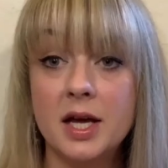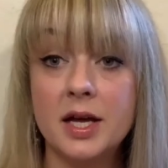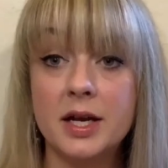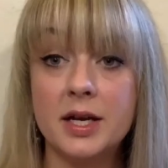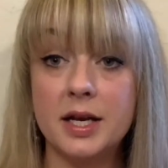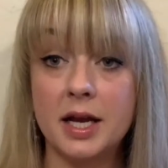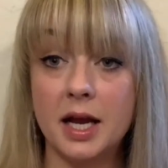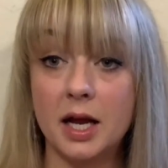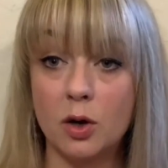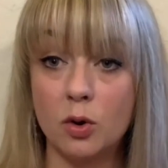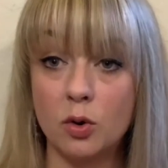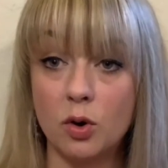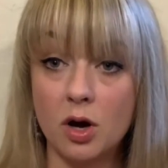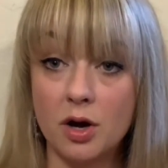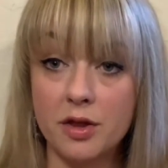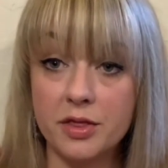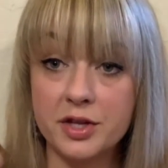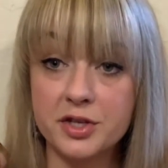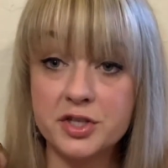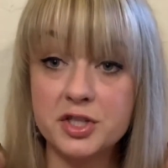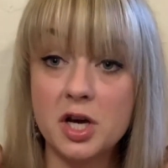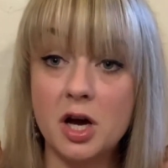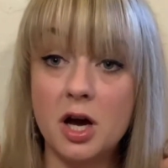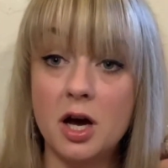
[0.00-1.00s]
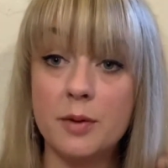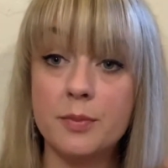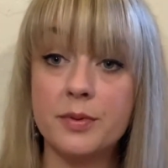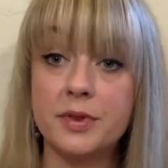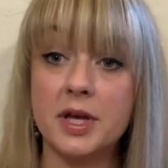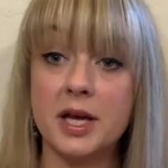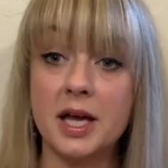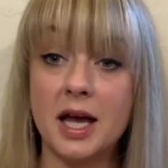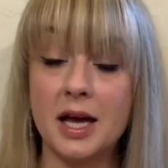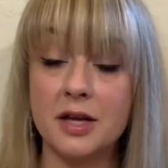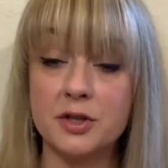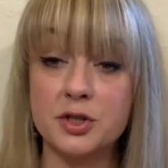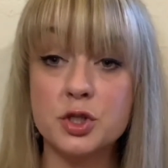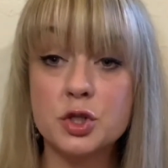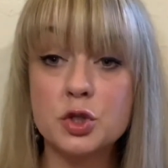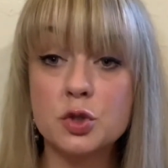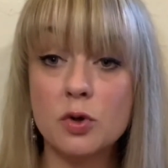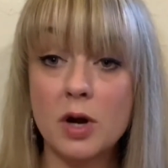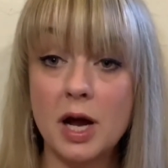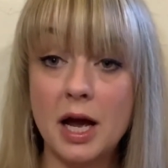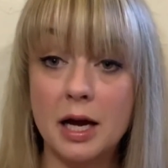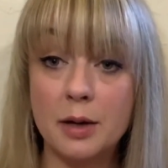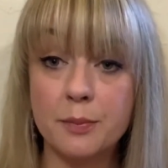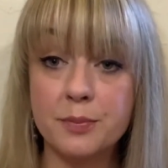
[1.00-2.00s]
Now on the top they had
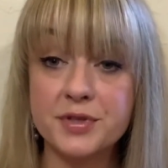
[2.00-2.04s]
straps.